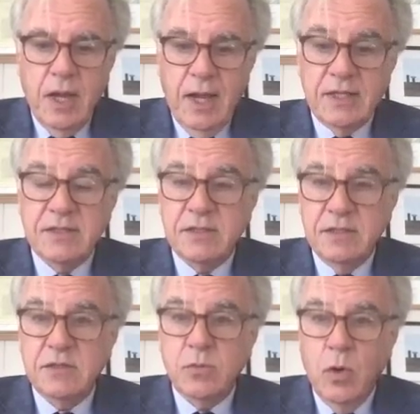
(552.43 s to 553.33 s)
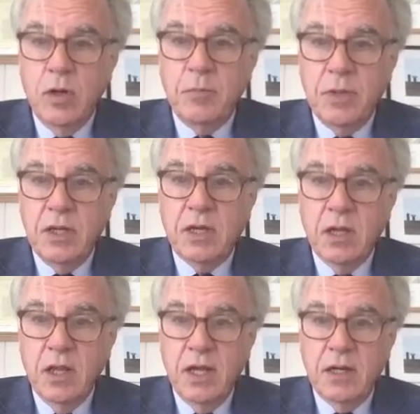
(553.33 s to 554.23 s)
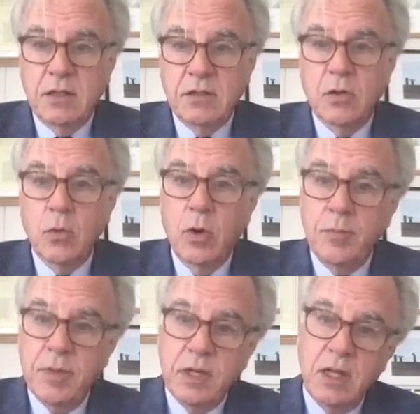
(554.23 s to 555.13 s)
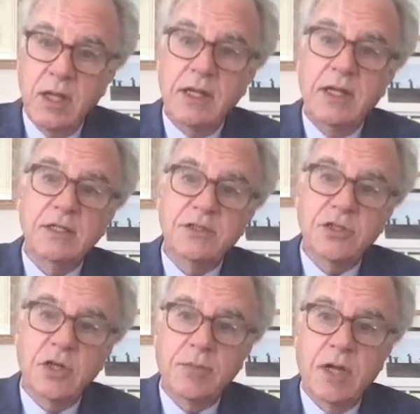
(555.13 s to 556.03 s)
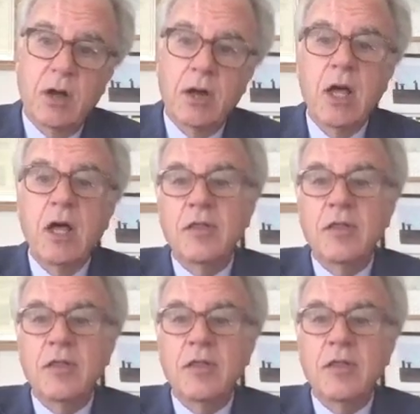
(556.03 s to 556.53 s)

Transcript: has this 1B clade. So the 1B clade has jumped out.